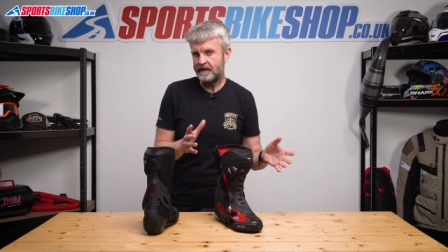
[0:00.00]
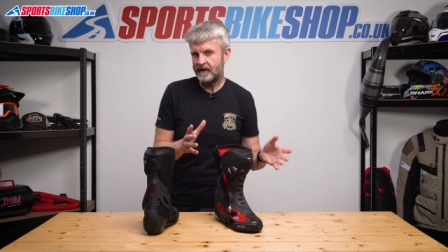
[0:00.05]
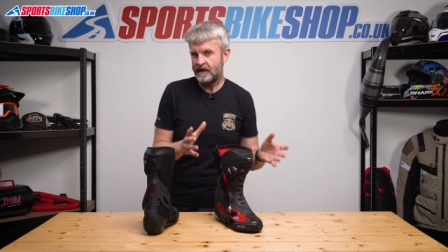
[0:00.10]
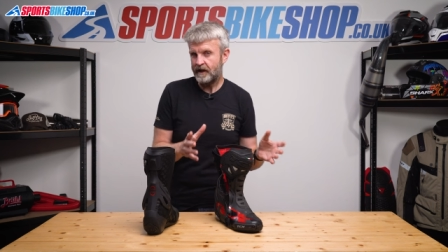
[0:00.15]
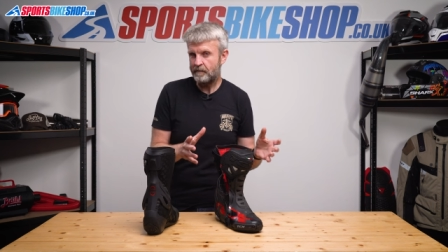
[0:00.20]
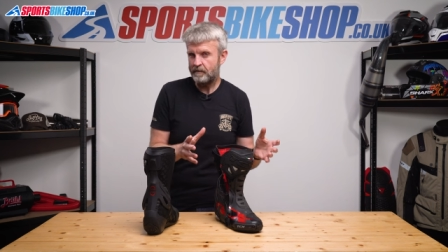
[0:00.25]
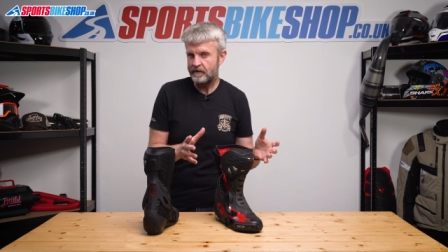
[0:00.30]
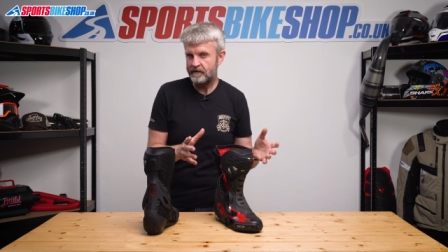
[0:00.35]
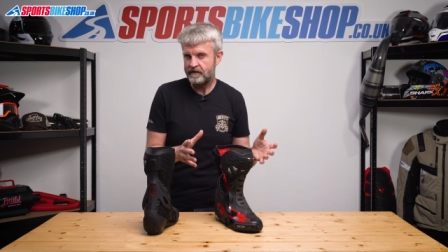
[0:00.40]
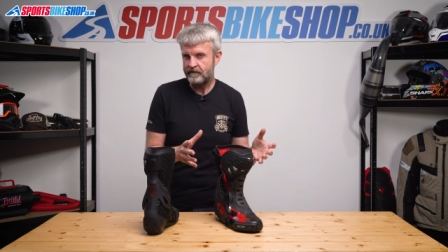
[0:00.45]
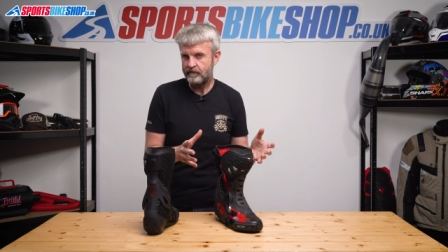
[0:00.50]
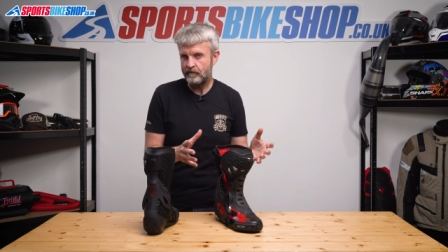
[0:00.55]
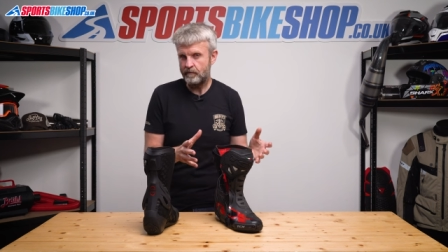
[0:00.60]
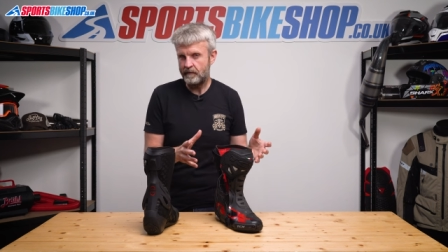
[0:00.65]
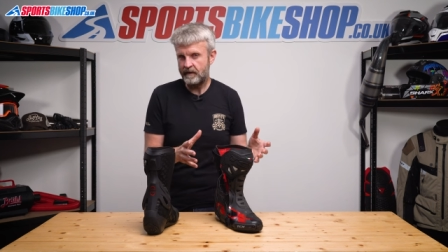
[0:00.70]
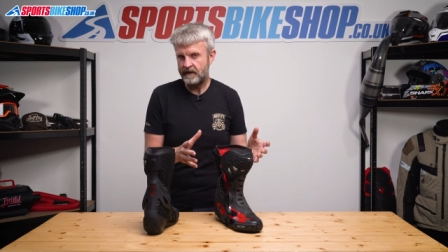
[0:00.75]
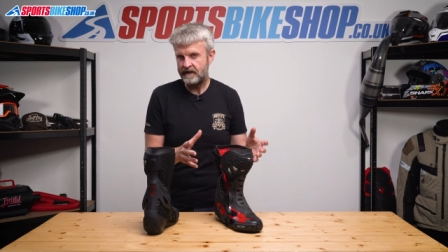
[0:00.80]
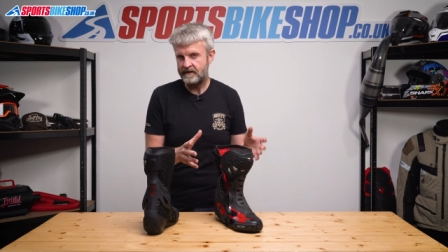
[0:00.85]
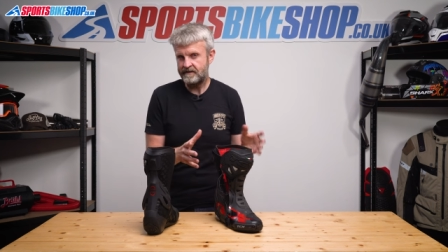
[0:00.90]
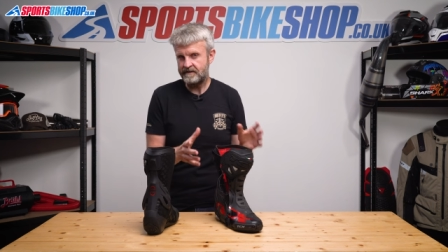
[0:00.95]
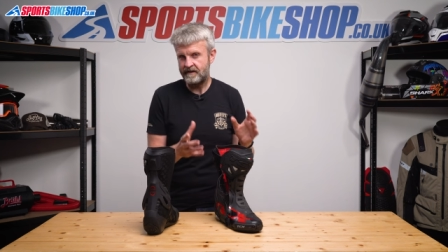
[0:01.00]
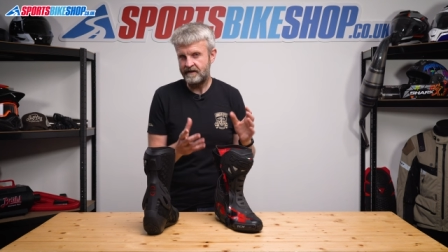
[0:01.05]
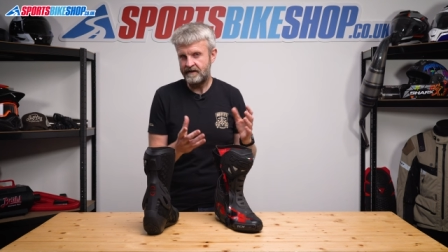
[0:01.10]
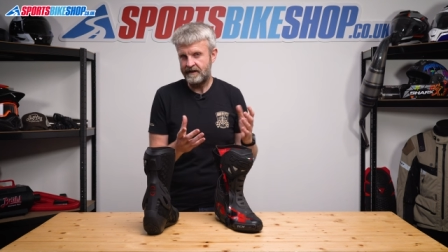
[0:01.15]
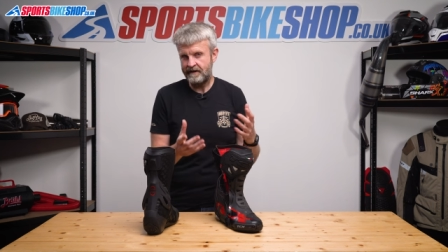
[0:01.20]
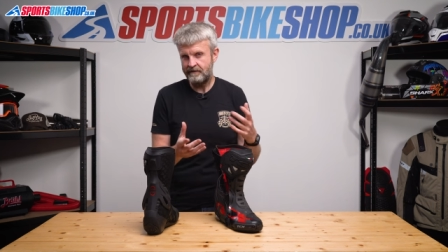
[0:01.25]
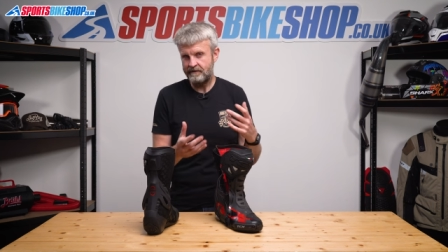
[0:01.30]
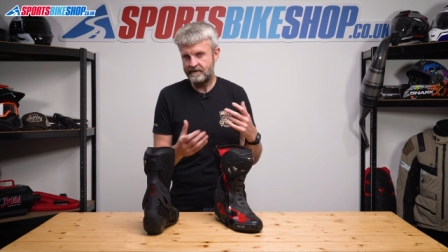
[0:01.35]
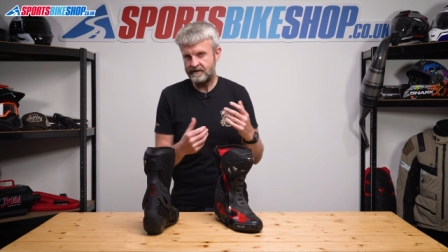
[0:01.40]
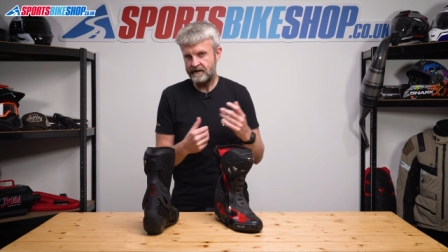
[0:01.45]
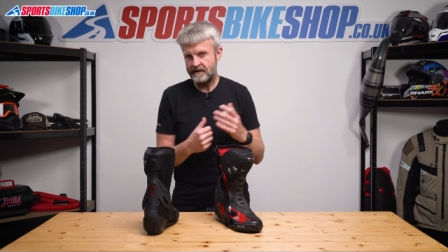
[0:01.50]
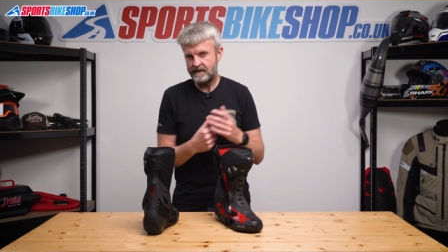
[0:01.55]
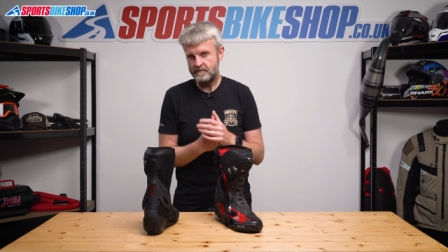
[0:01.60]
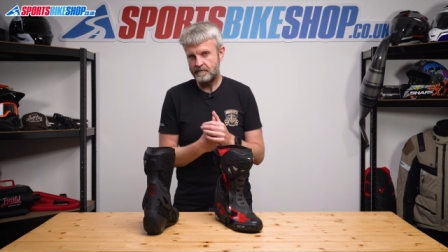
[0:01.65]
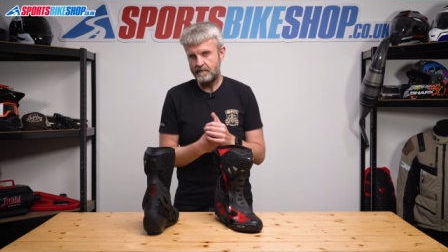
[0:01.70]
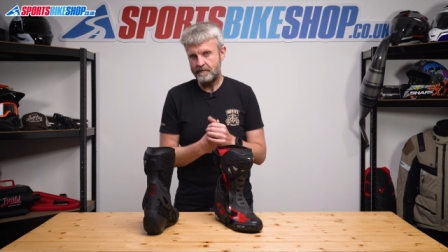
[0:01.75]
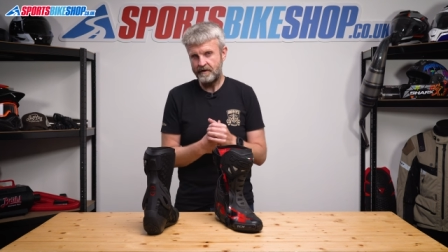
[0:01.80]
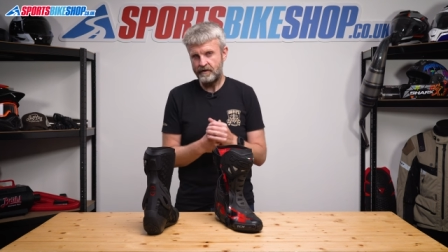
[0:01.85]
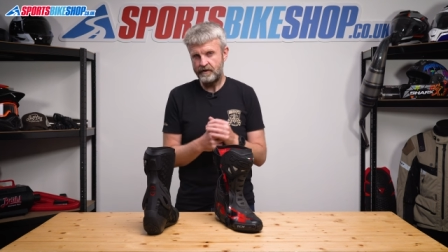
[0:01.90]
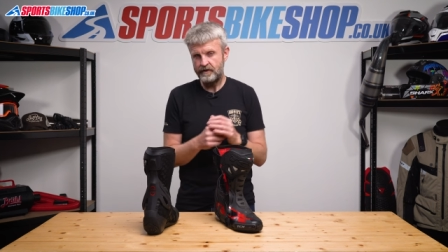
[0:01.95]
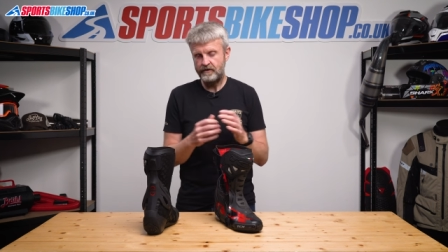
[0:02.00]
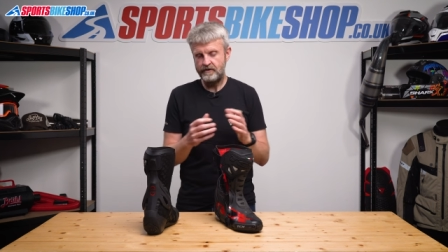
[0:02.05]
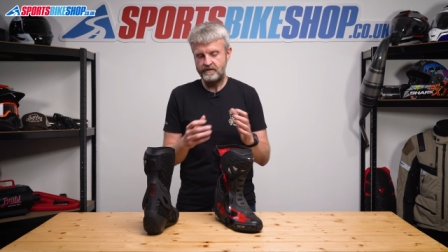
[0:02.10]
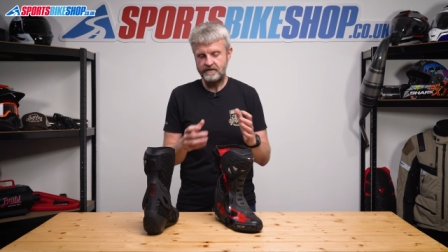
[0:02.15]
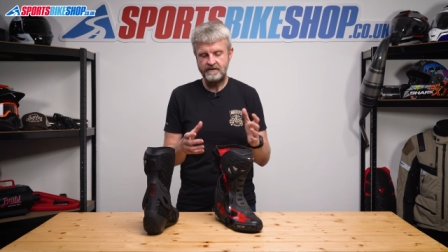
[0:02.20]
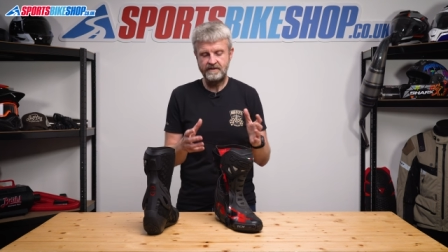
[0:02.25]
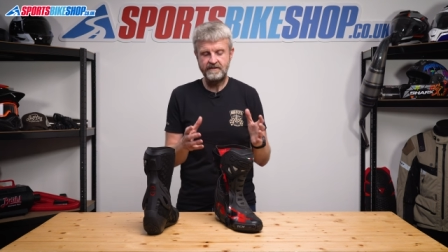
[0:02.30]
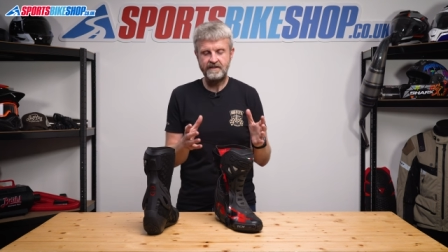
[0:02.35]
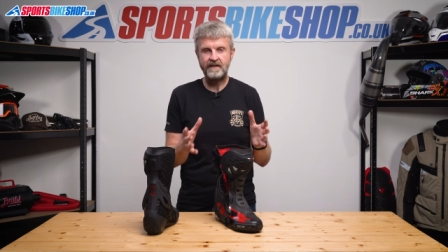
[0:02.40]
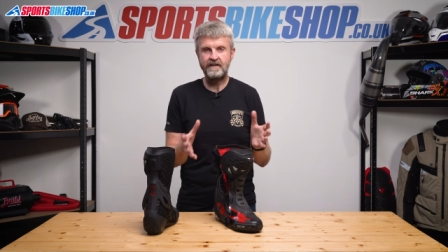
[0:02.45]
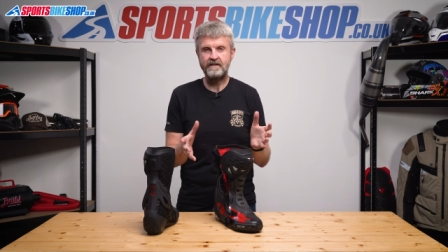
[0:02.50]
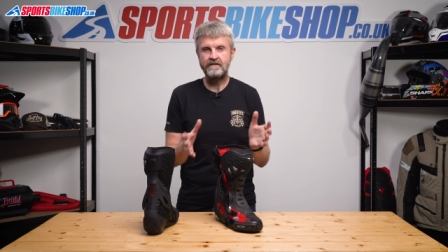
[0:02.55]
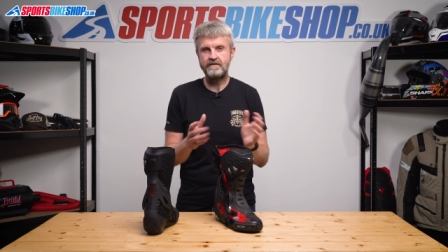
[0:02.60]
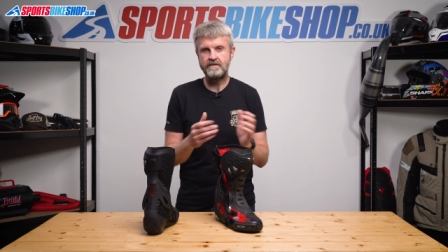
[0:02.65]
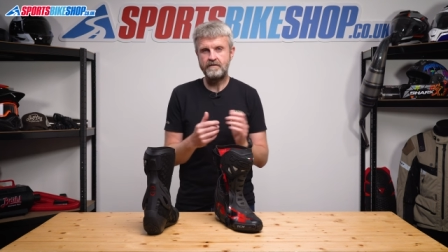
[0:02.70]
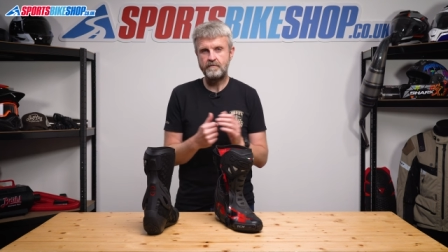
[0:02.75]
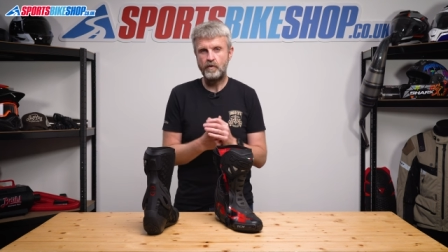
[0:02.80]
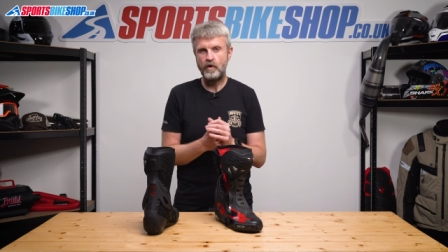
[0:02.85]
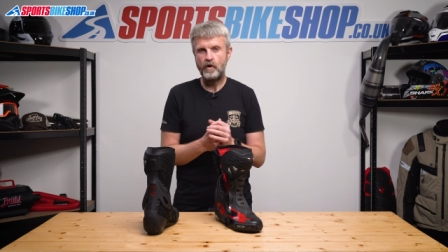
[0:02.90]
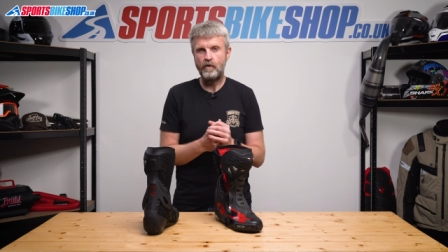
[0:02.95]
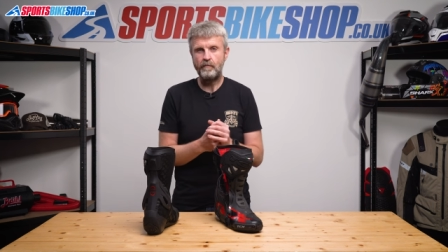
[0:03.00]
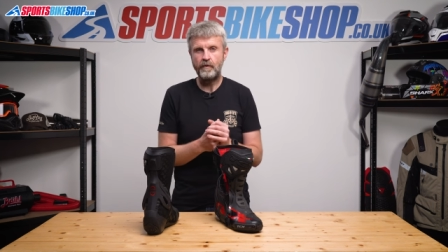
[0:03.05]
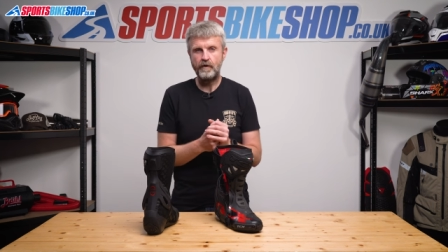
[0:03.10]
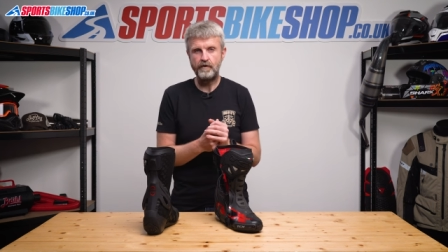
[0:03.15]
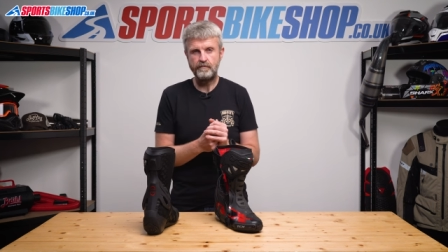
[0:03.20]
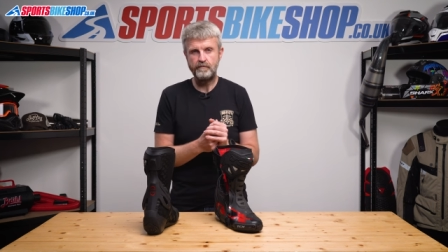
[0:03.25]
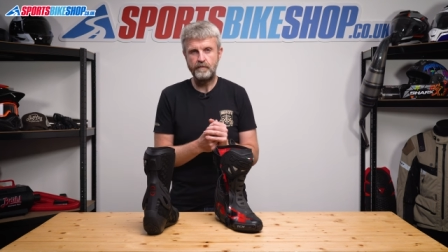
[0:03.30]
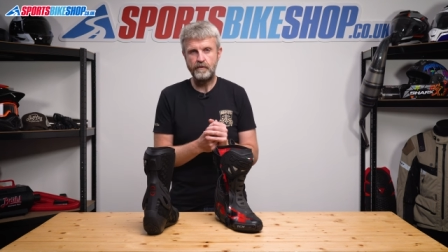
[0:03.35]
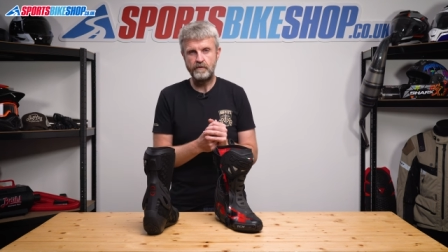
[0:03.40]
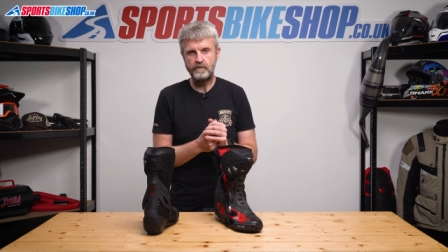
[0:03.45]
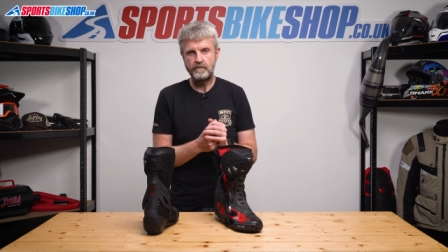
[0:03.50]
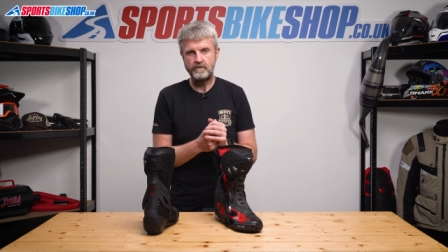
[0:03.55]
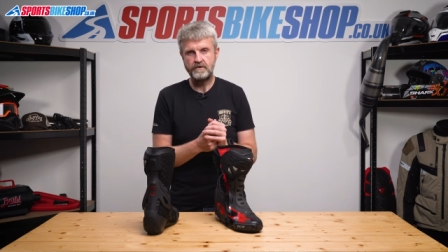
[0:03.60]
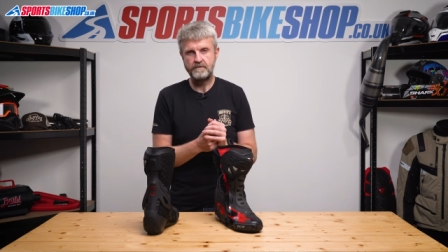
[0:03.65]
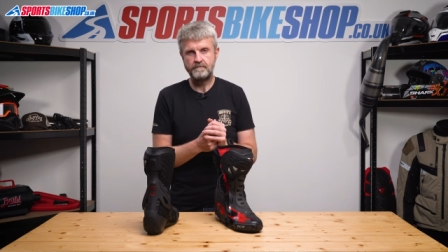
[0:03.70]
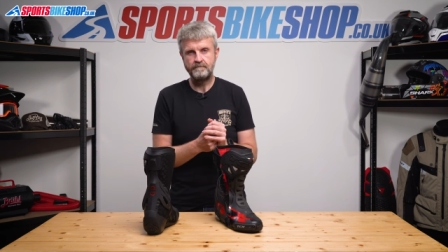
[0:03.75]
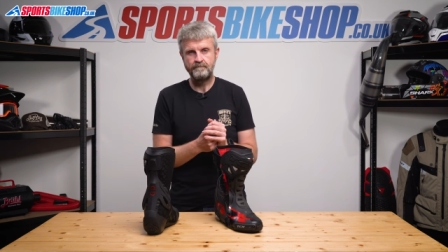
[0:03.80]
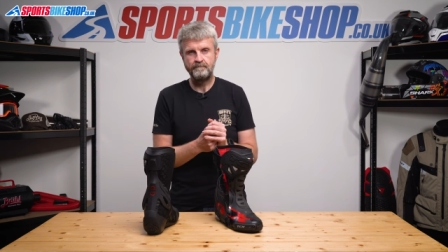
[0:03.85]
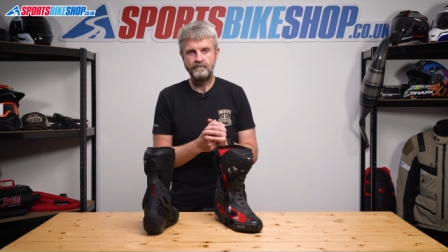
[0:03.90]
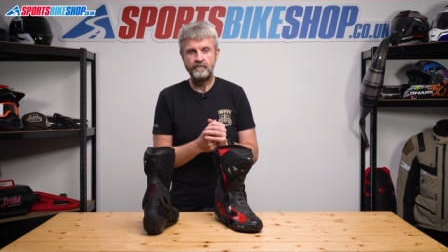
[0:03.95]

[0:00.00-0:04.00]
in a couple of different pairs, and now it takes me about 30 seconds to put on both boots.